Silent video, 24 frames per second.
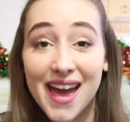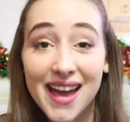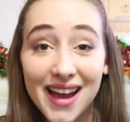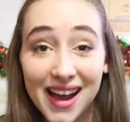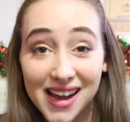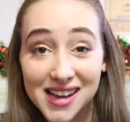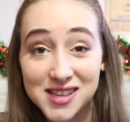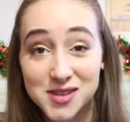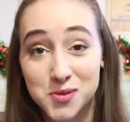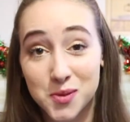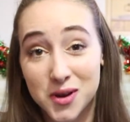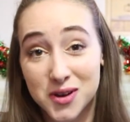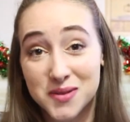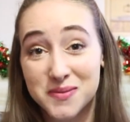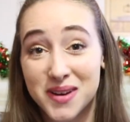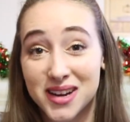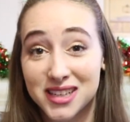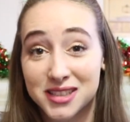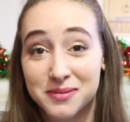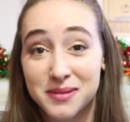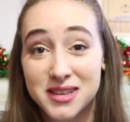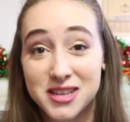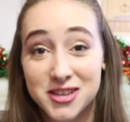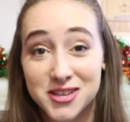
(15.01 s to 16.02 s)
Hey guys, welcome
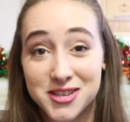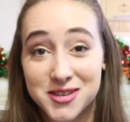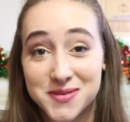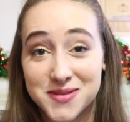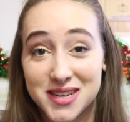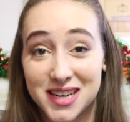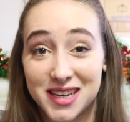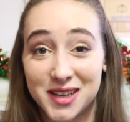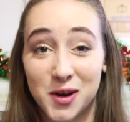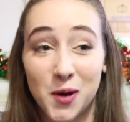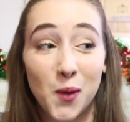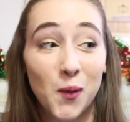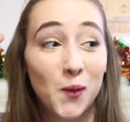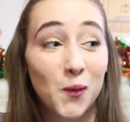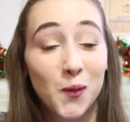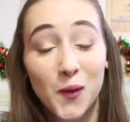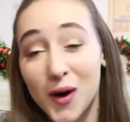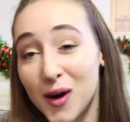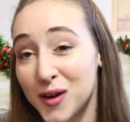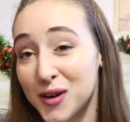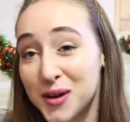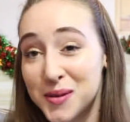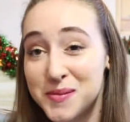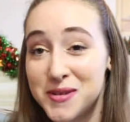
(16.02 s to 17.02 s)
back to my YouTube channel.
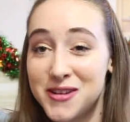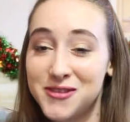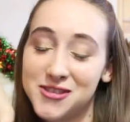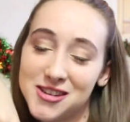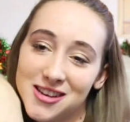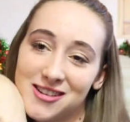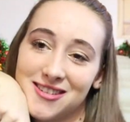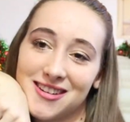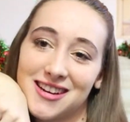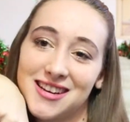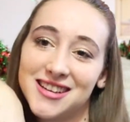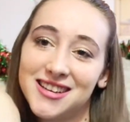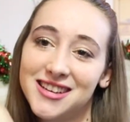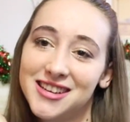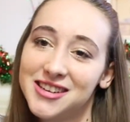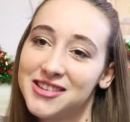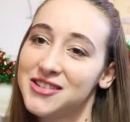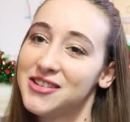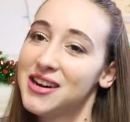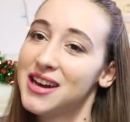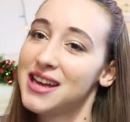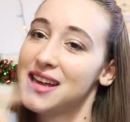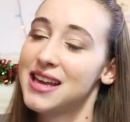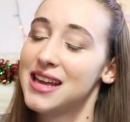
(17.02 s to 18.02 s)
Welcome if you are
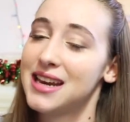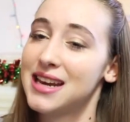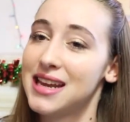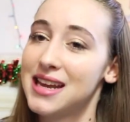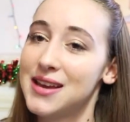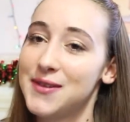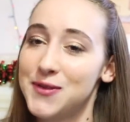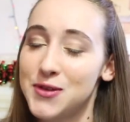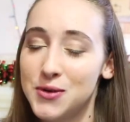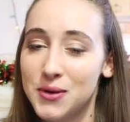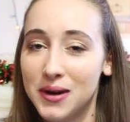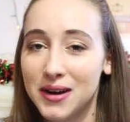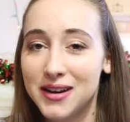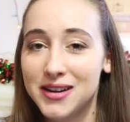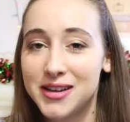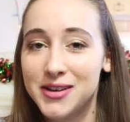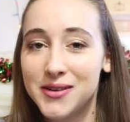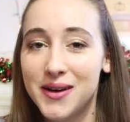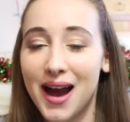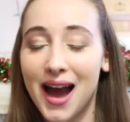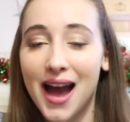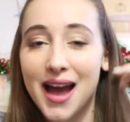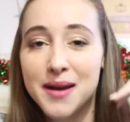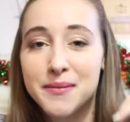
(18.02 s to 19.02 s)
new, and if you are
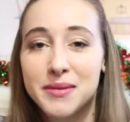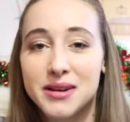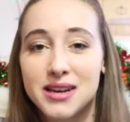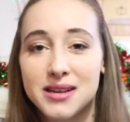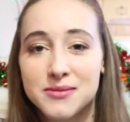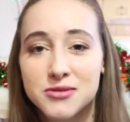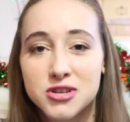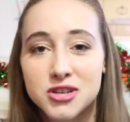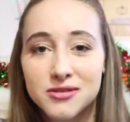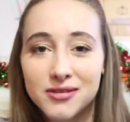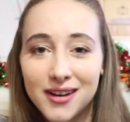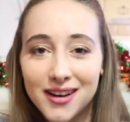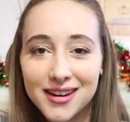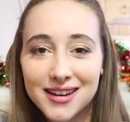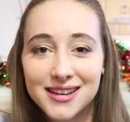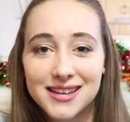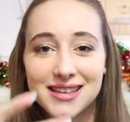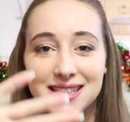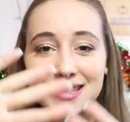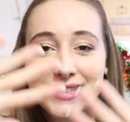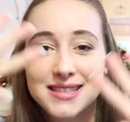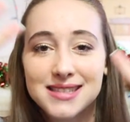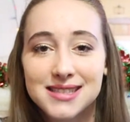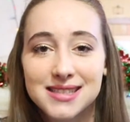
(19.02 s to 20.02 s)
new, hi, my name's Shavonna.
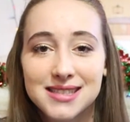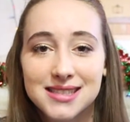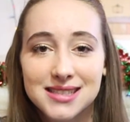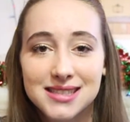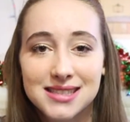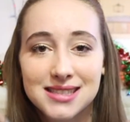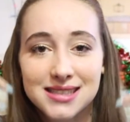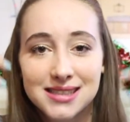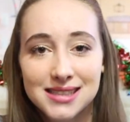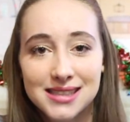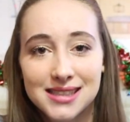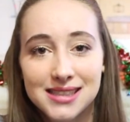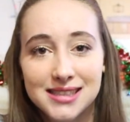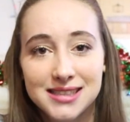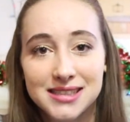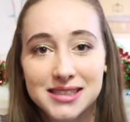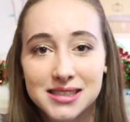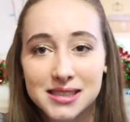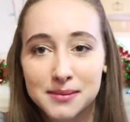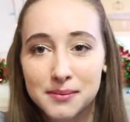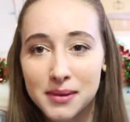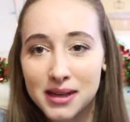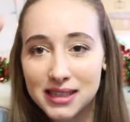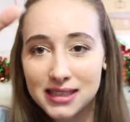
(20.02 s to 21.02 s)
It's so
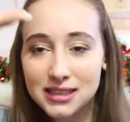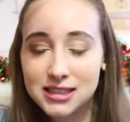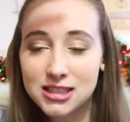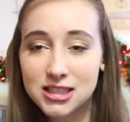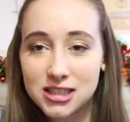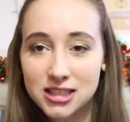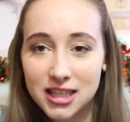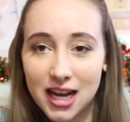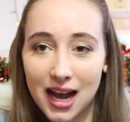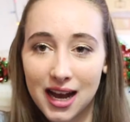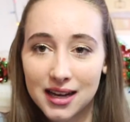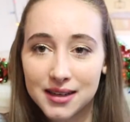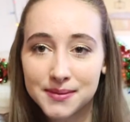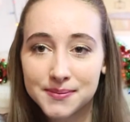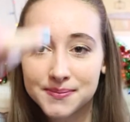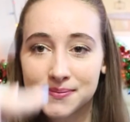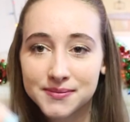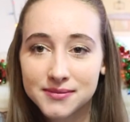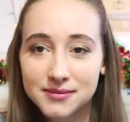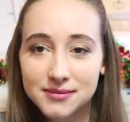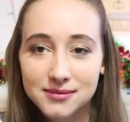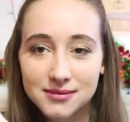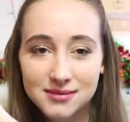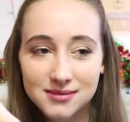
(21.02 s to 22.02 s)
nice to meet ya.
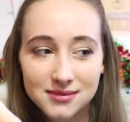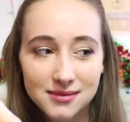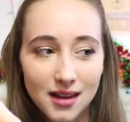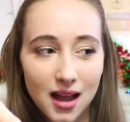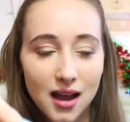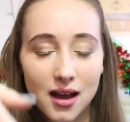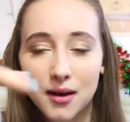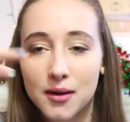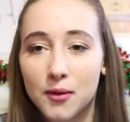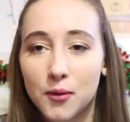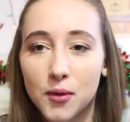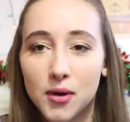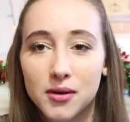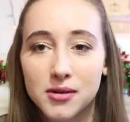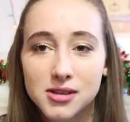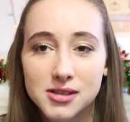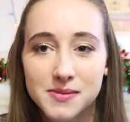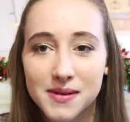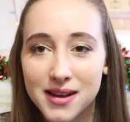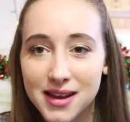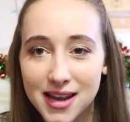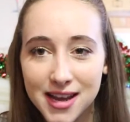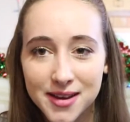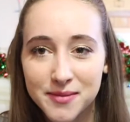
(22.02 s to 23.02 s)
What was
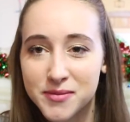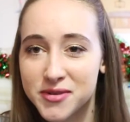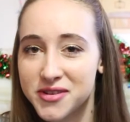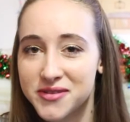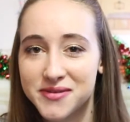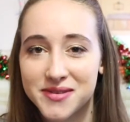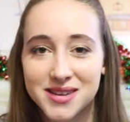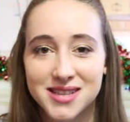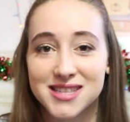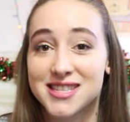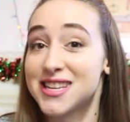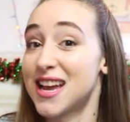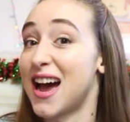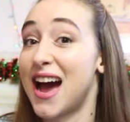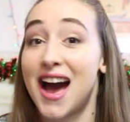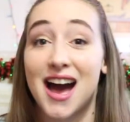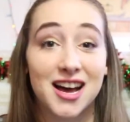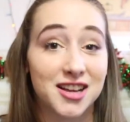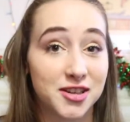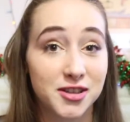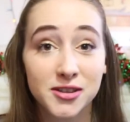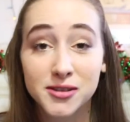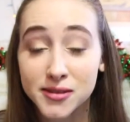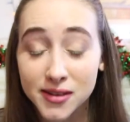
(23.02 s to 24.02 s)
my hand movements?
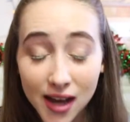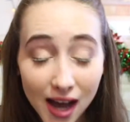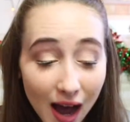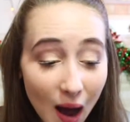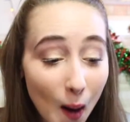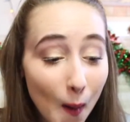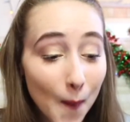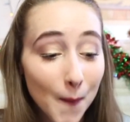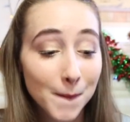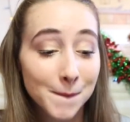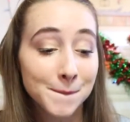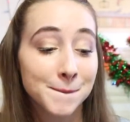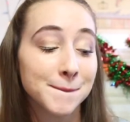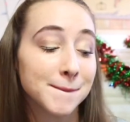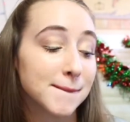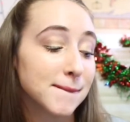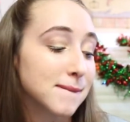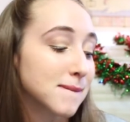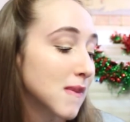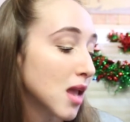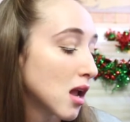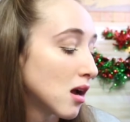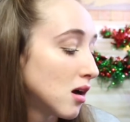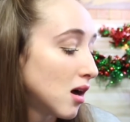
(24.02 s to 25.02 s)
I don't know.
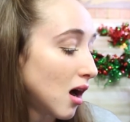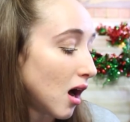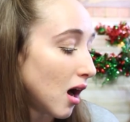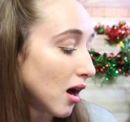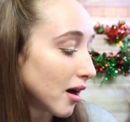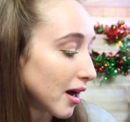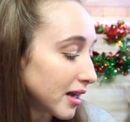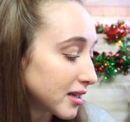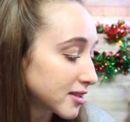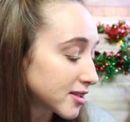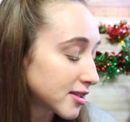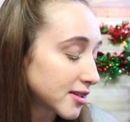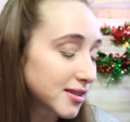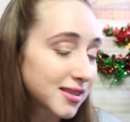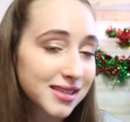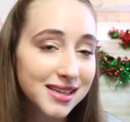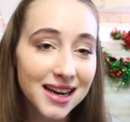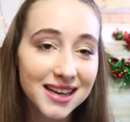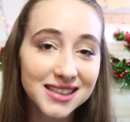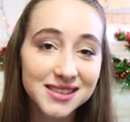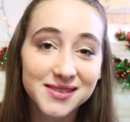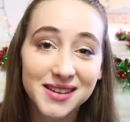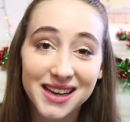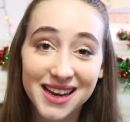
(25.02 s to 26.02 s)
Alright, so
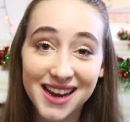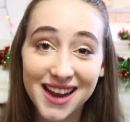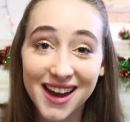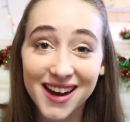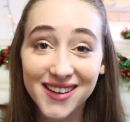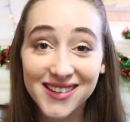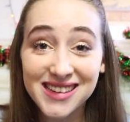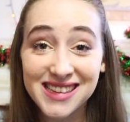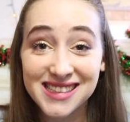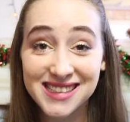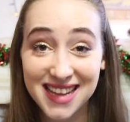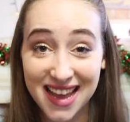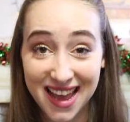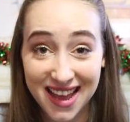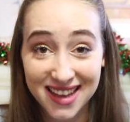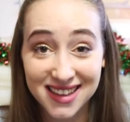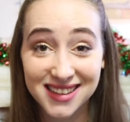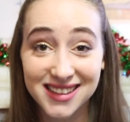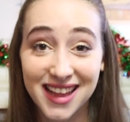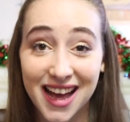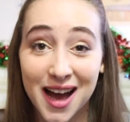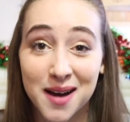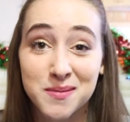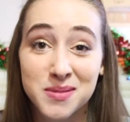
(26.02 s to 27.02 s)
today's video is a
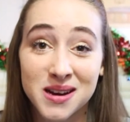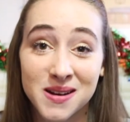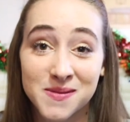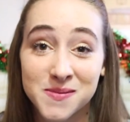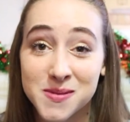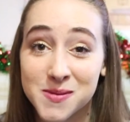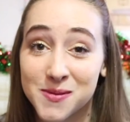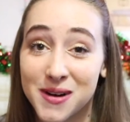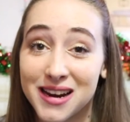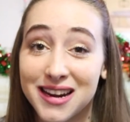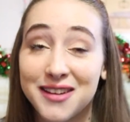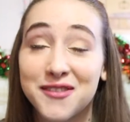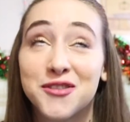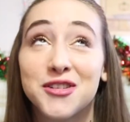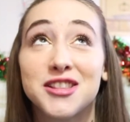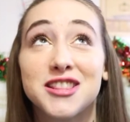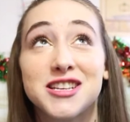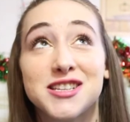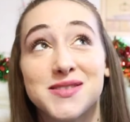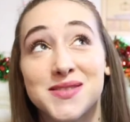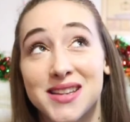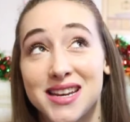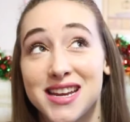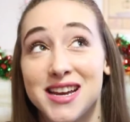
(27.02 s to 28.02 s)
collab, and I've been waiting for
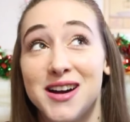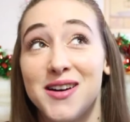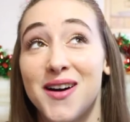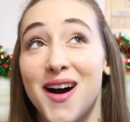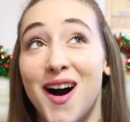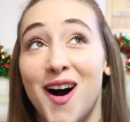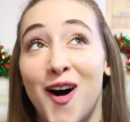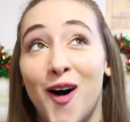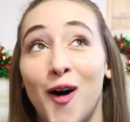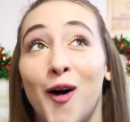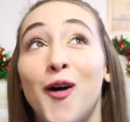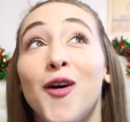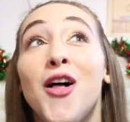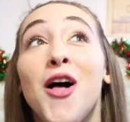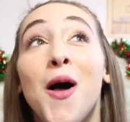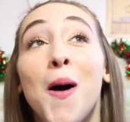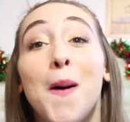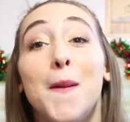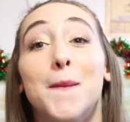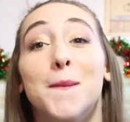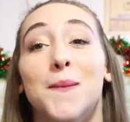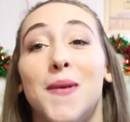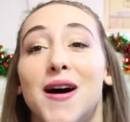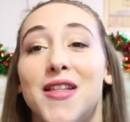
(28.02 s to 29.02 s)
this video all
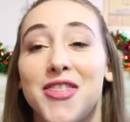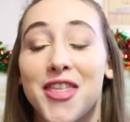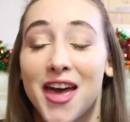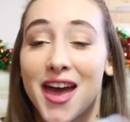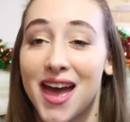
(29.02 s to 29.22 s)
month,